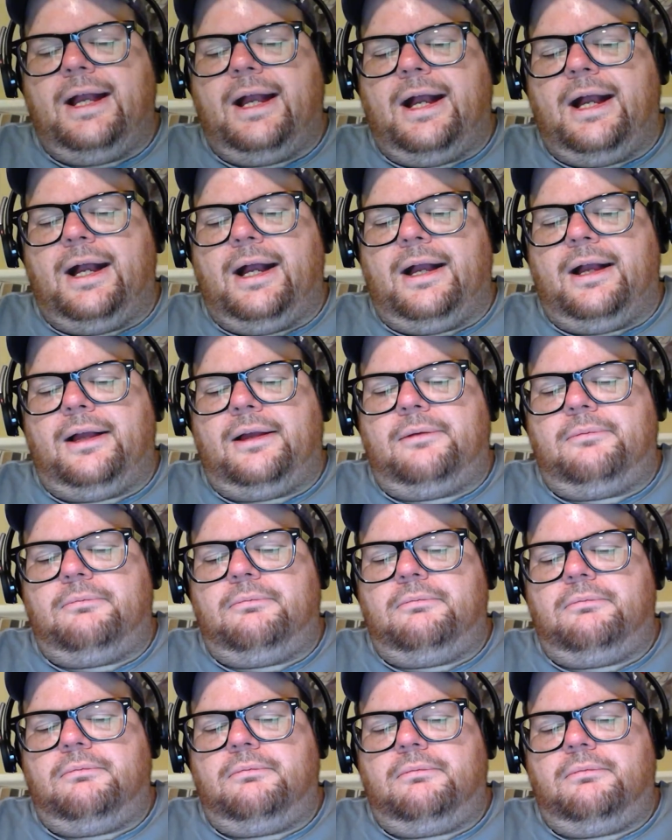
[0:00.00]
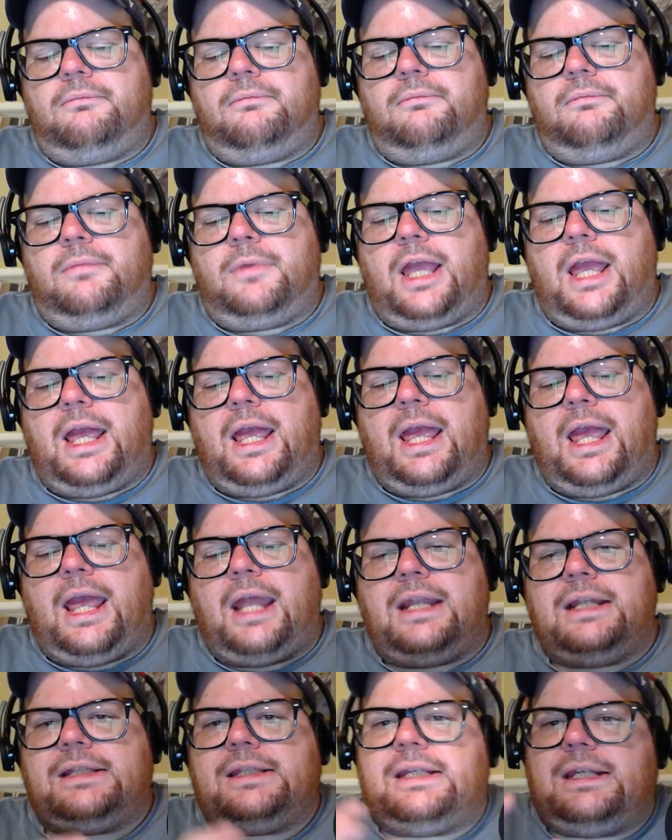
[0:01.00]
And
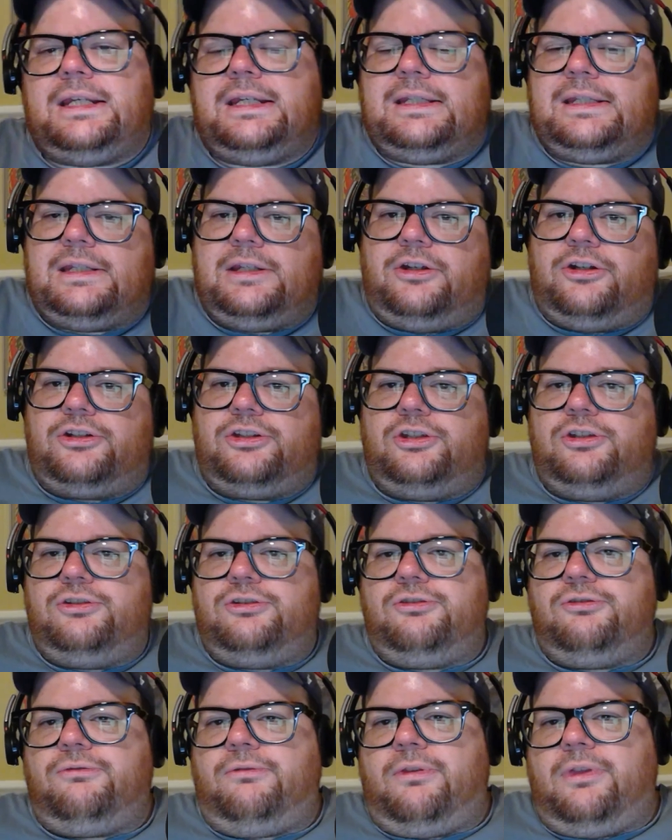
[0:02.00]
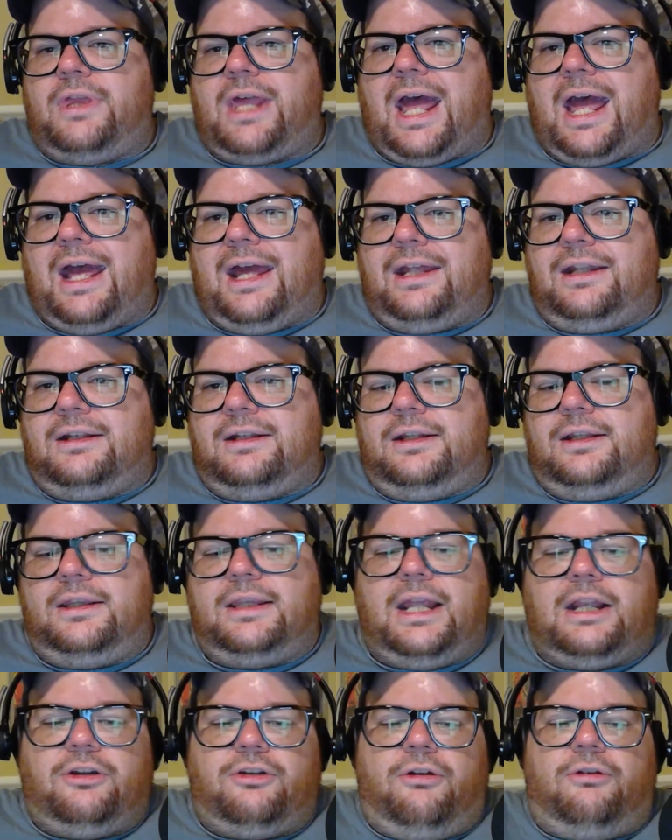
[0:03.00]
it's easier to do that
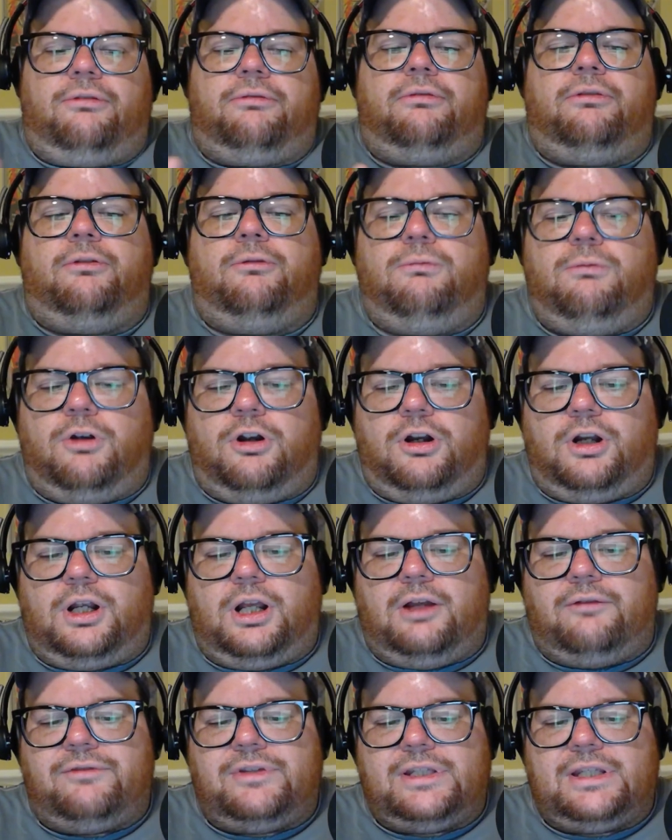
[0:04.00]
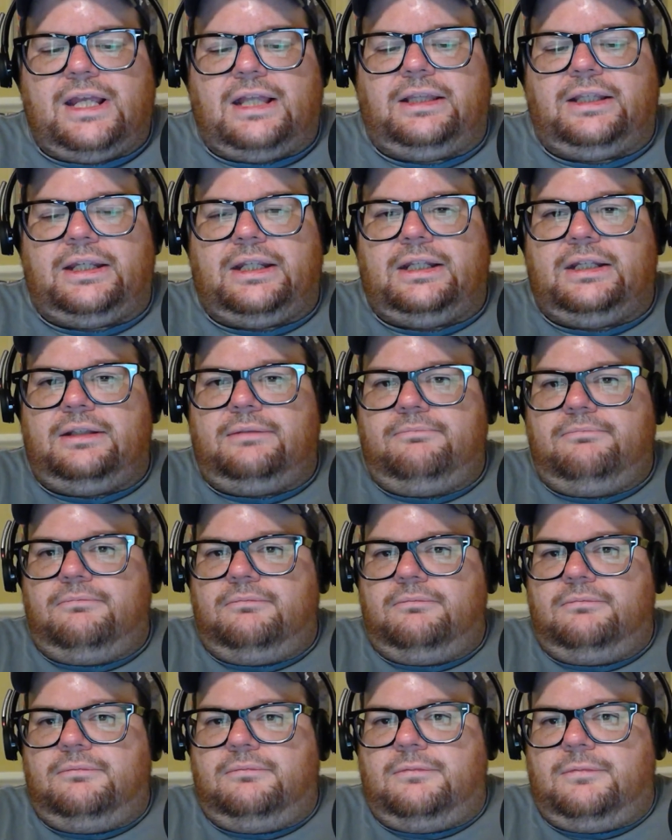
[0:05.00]
than go through the work of selling
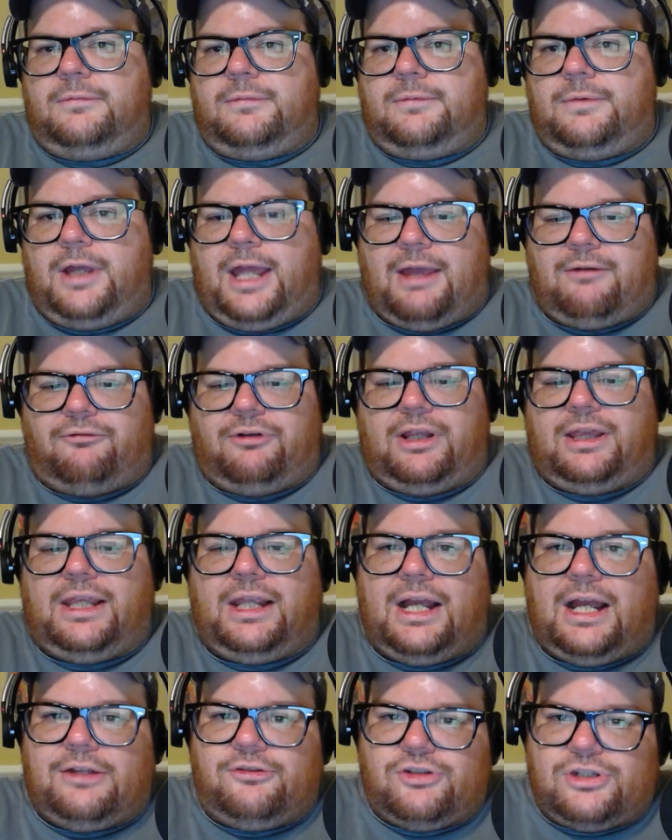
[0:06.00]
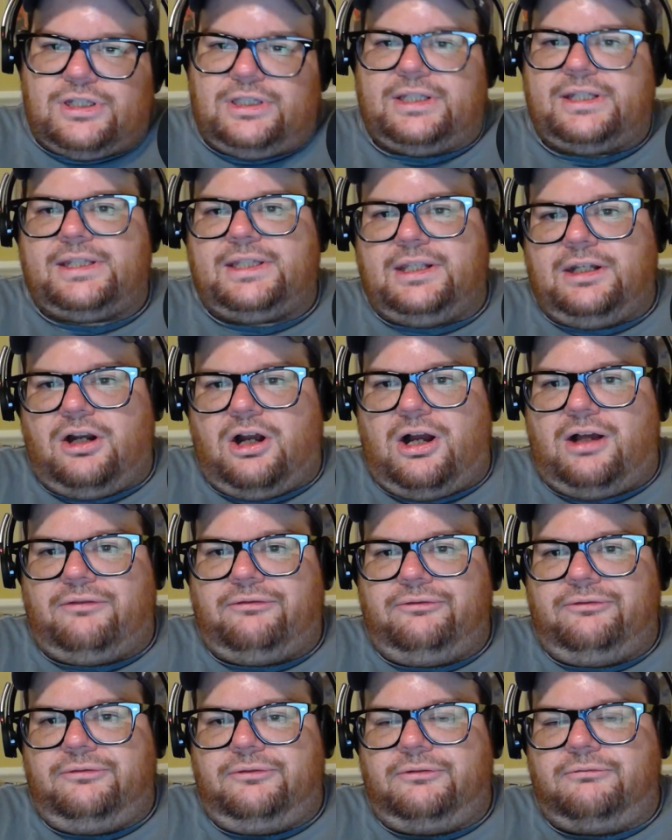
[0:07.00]
everything I just listed
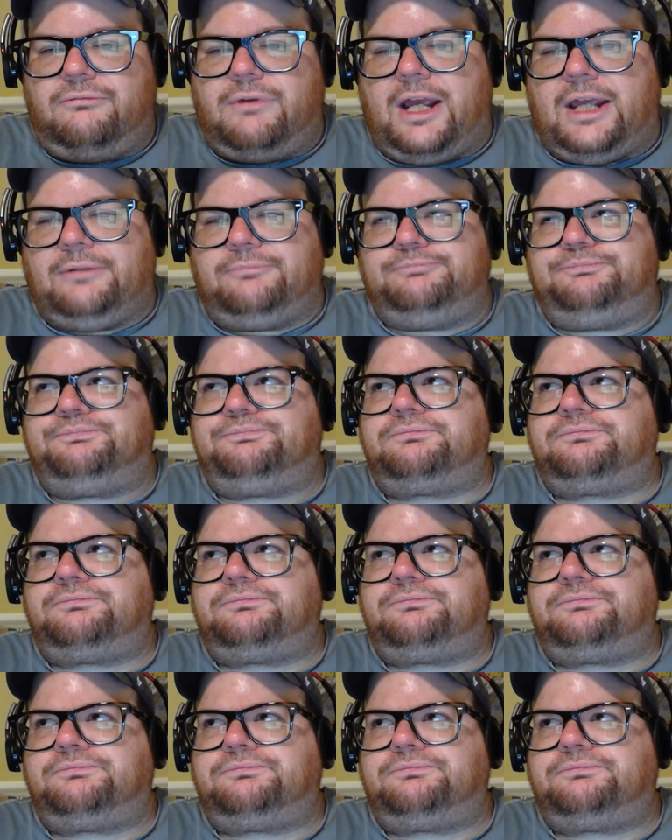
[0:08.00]
off, right?